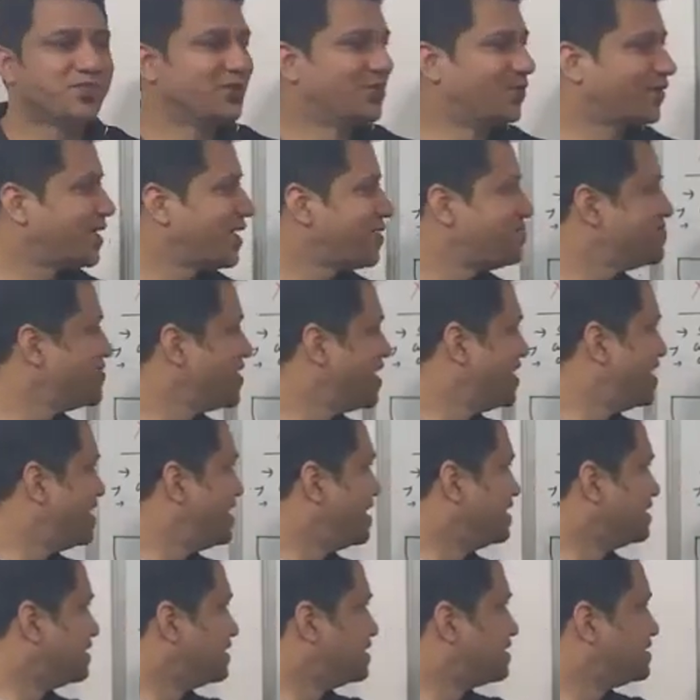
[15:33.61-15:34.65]
Okay.
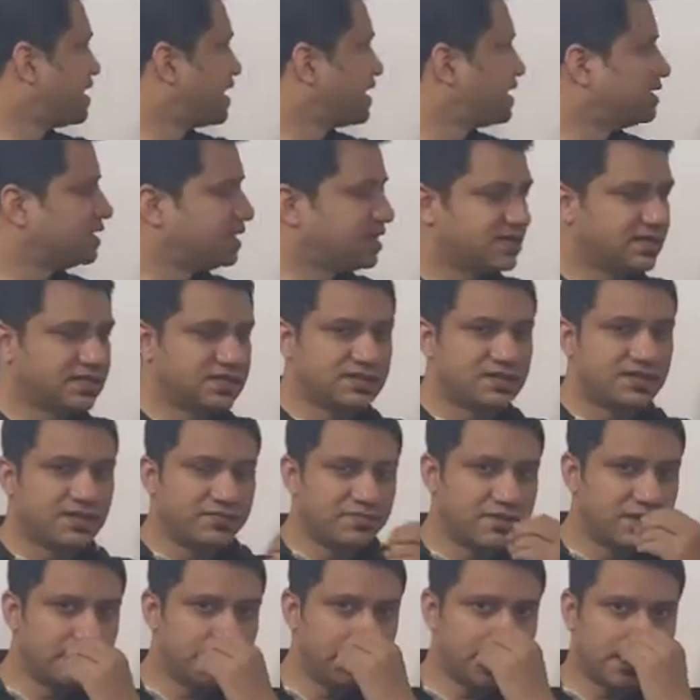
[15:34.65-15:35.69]
And then the second thing is
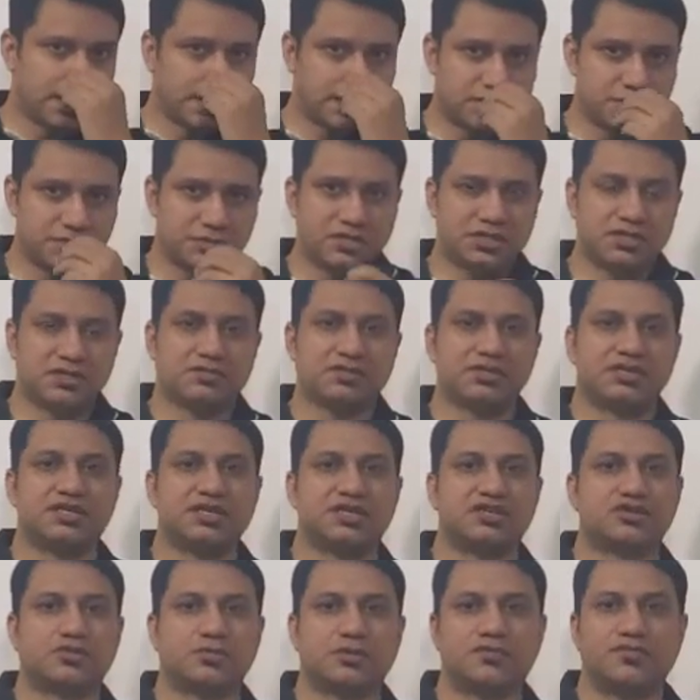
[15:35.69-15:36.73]
definitely customer service
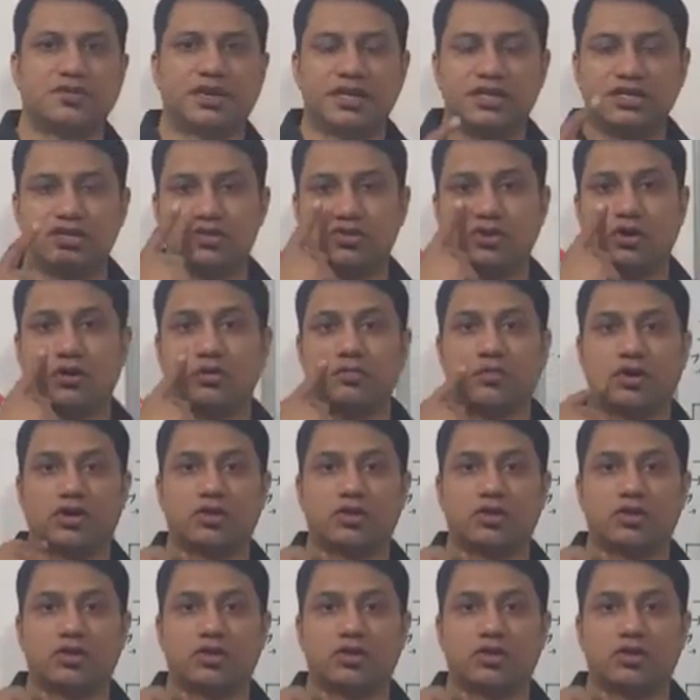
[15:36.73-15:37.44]
needs to be very strong,